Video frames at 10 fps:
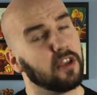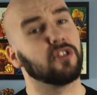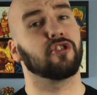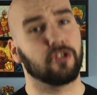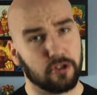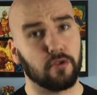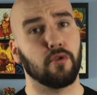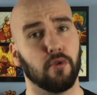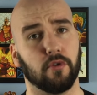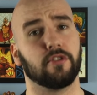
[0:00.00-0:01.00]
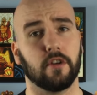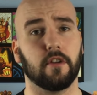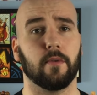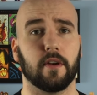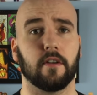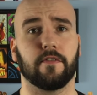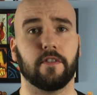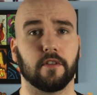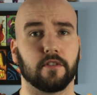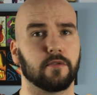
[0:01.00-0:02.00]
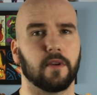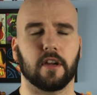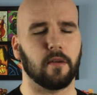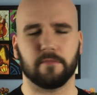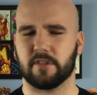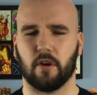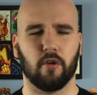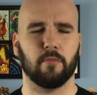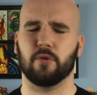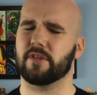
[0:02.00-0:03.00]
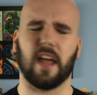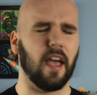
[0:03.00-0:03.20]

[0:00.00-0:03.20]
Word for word: screw studio interference when it comes to almost